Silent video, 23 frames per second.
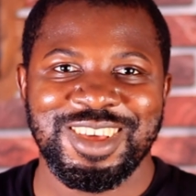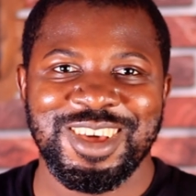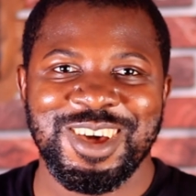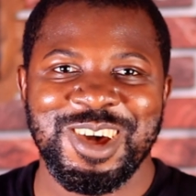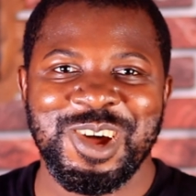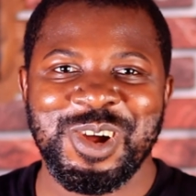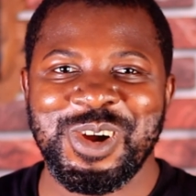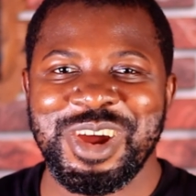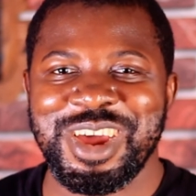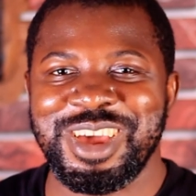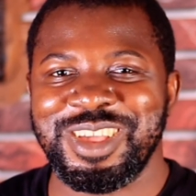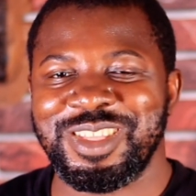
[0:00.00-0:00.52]

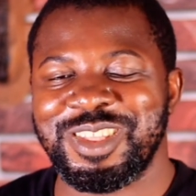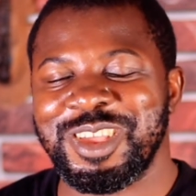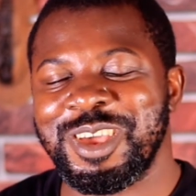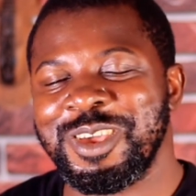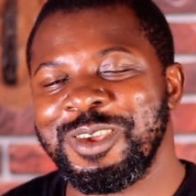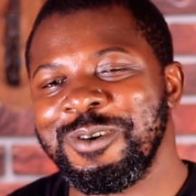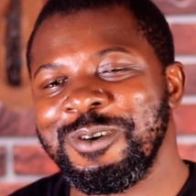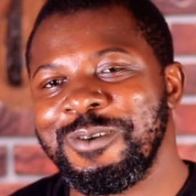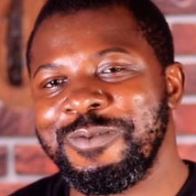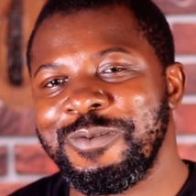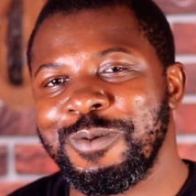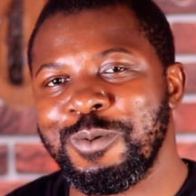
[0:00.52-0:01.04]
All right,
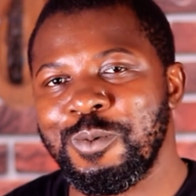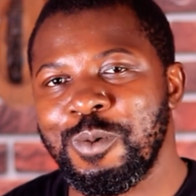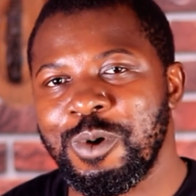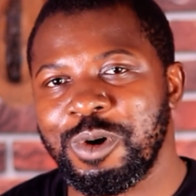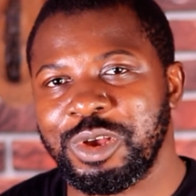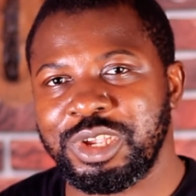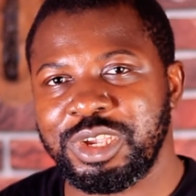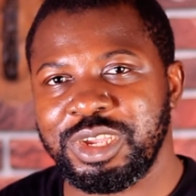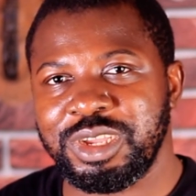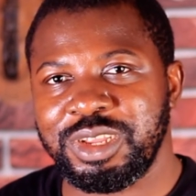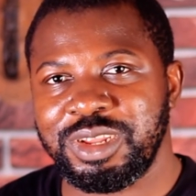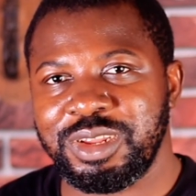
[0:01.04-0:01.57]
thank you all for
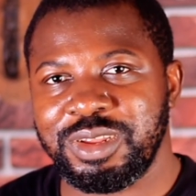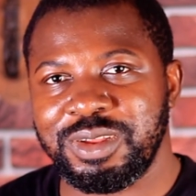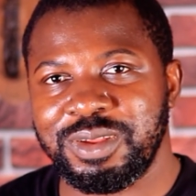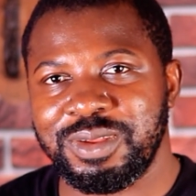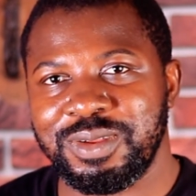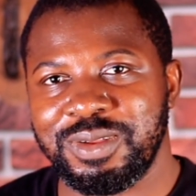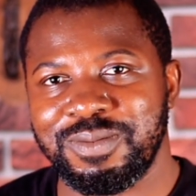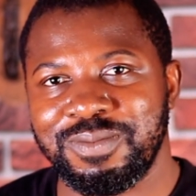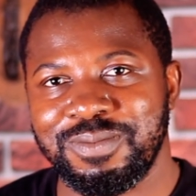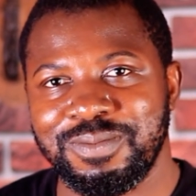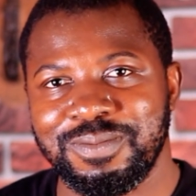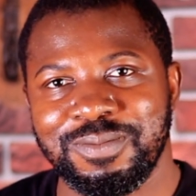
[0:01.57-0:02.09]
watching.
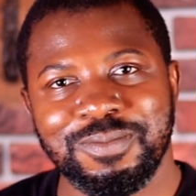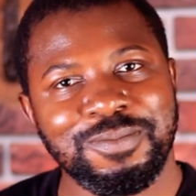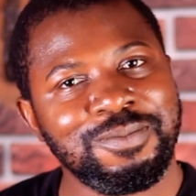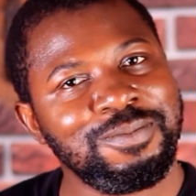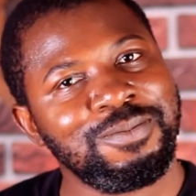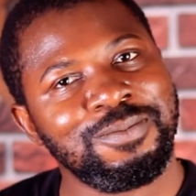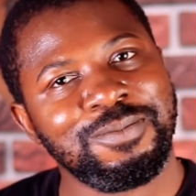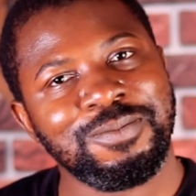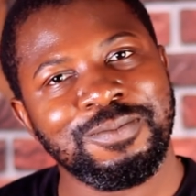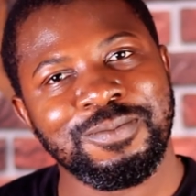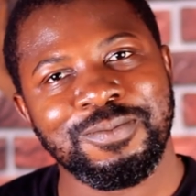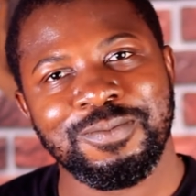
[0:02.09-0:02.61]

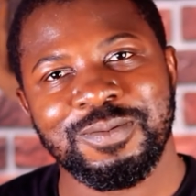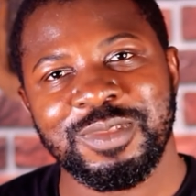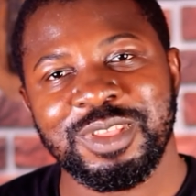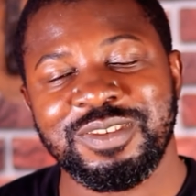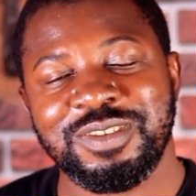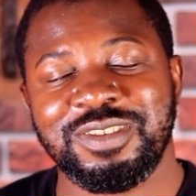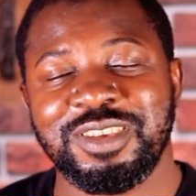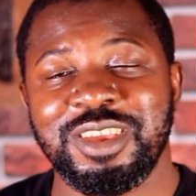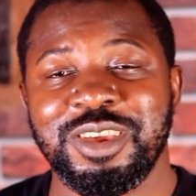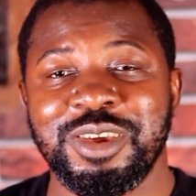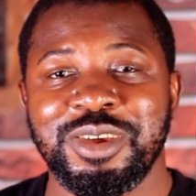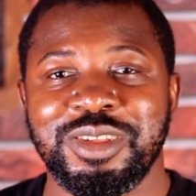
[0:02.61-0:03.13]

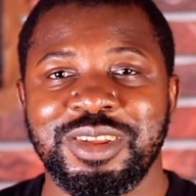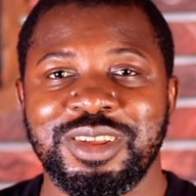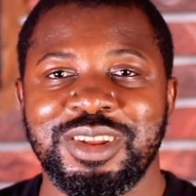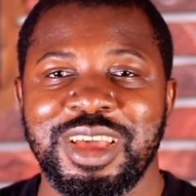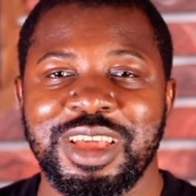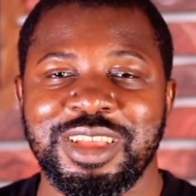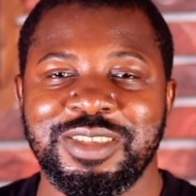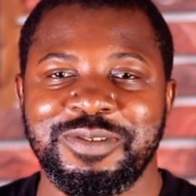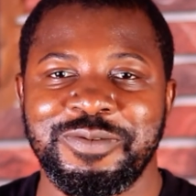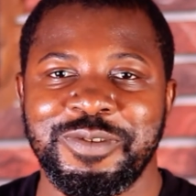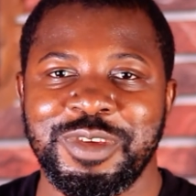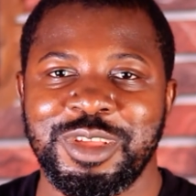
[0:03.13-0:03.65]
See you in the
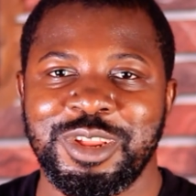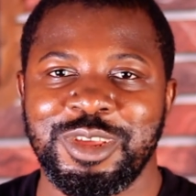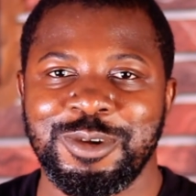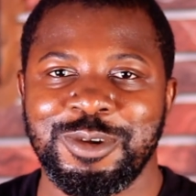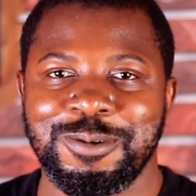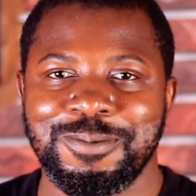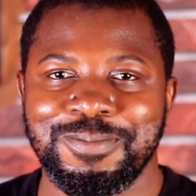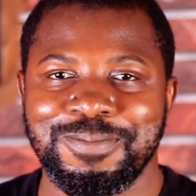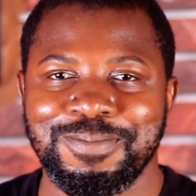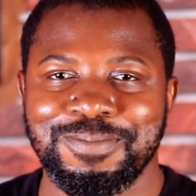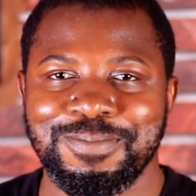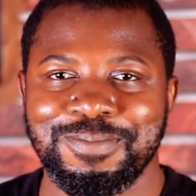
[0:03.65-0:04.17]
next
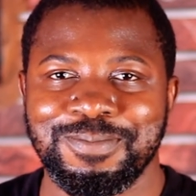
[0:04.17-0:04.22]
video.